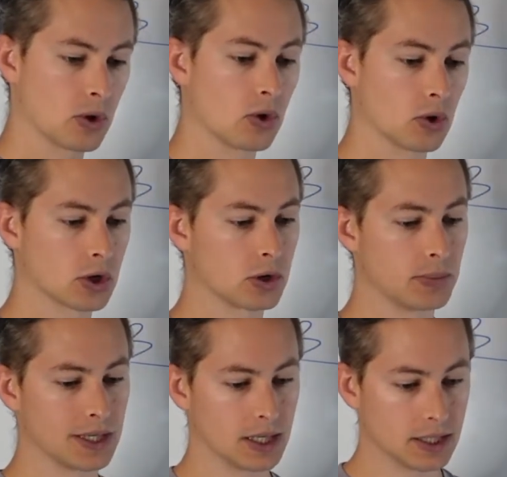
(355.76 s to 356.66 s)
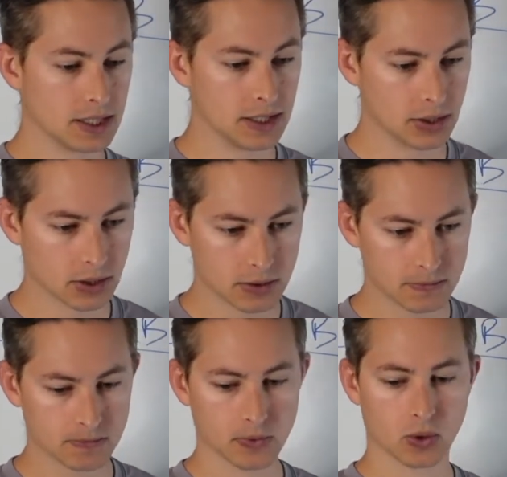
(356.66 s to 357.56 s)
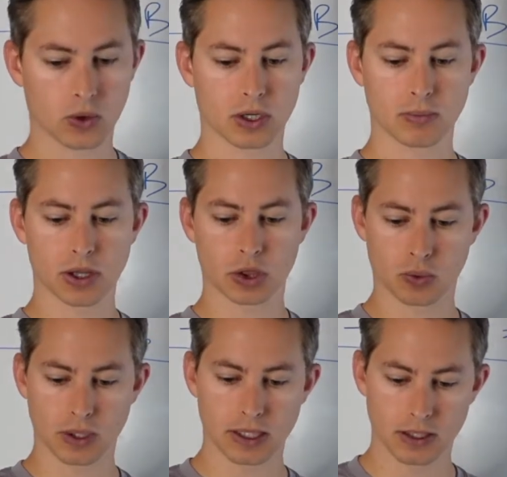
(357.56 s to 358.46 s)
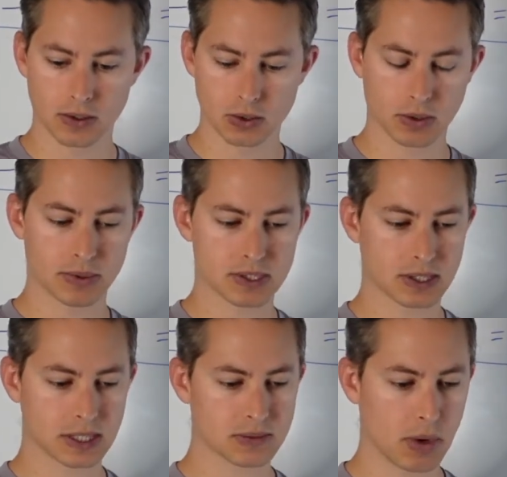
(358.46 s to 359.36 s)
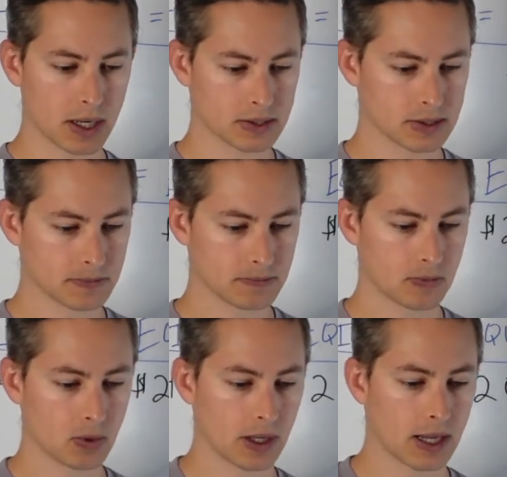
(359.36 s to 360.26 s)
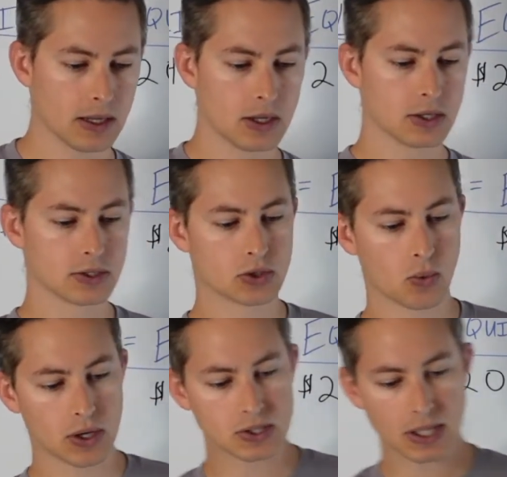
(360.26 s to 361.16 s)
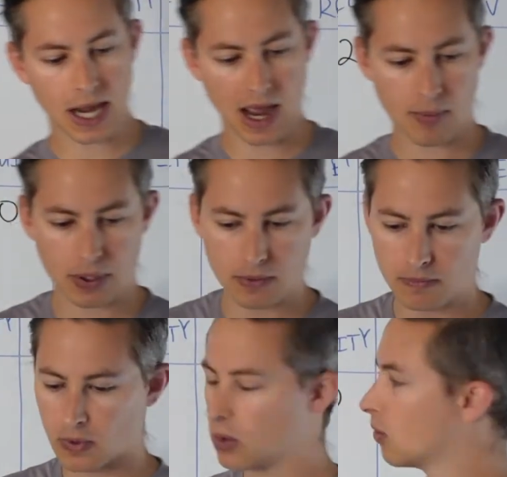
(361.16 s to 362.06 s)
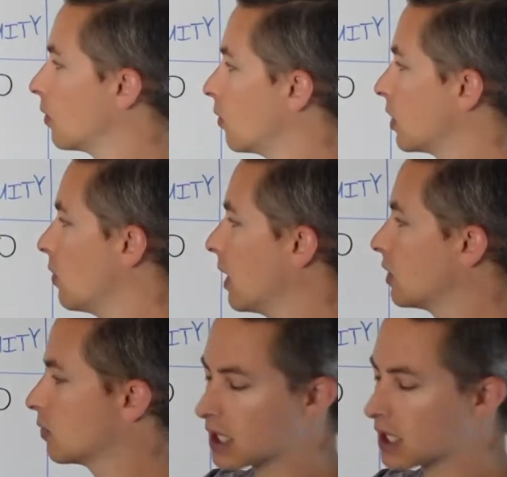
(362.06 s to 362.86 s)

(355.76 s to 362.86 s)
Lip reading: or it could be a year, or it could be 3 years, or it could be 6 months. Okay, so what's going to happen? What do you want to do with